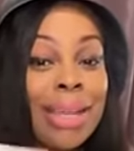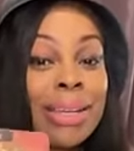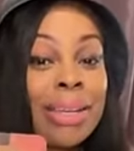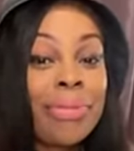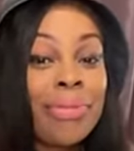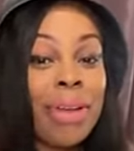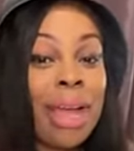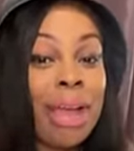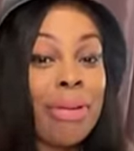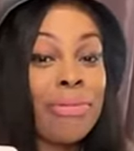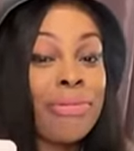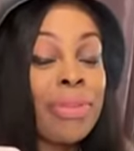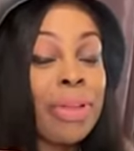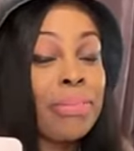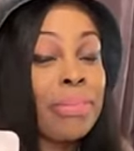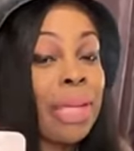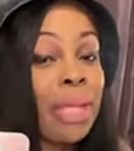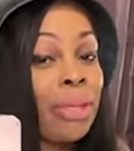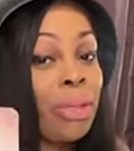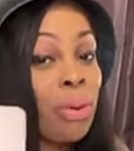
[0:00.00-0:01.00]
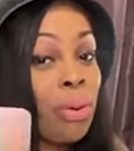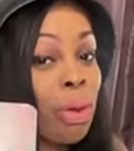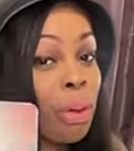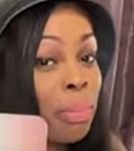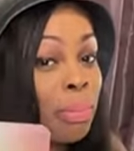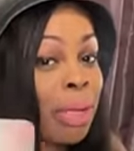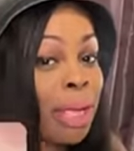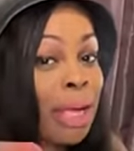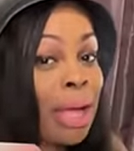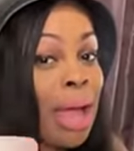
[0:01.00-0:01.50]
Divine Feminine, you
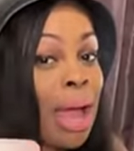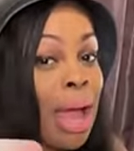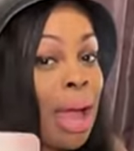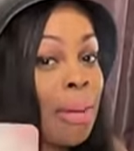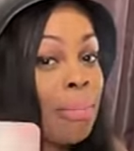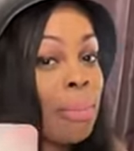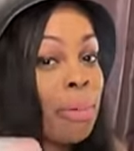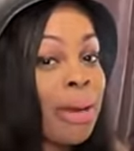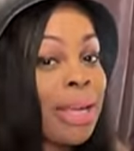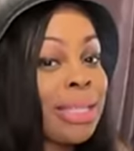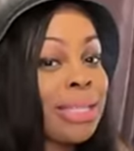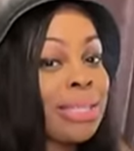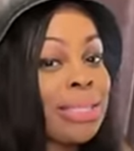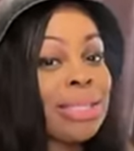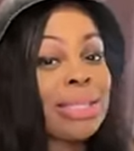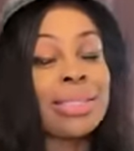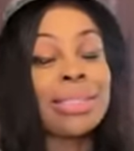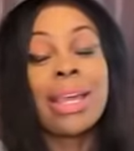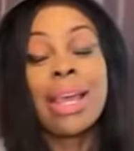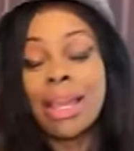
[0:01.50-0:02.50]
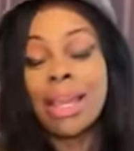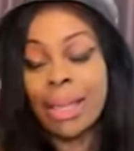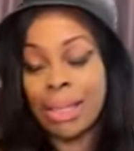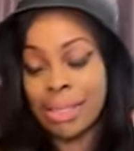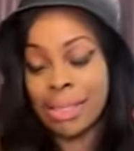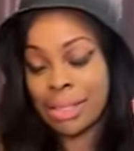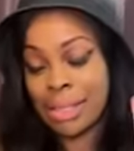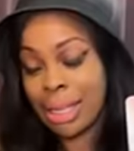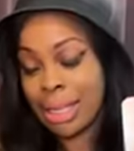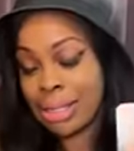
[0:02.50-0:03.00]
could be a High Priestess
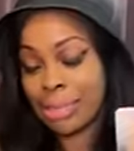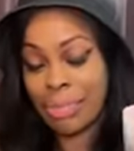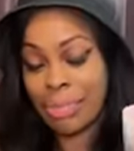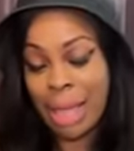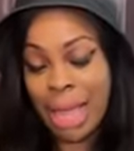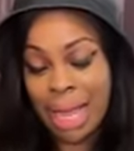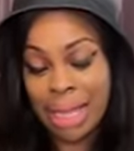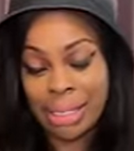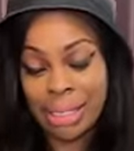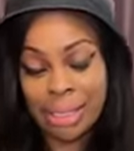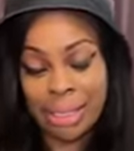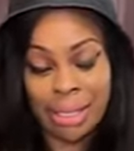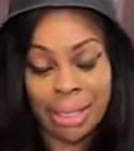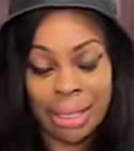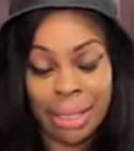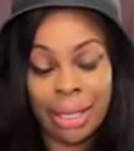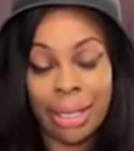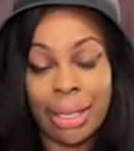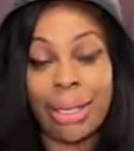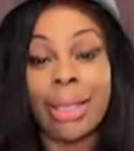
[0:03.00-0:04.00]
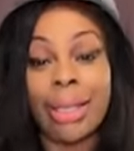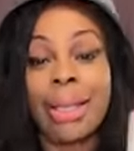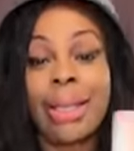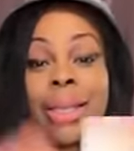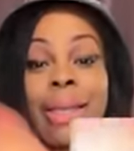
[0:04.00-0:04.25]
because this masculine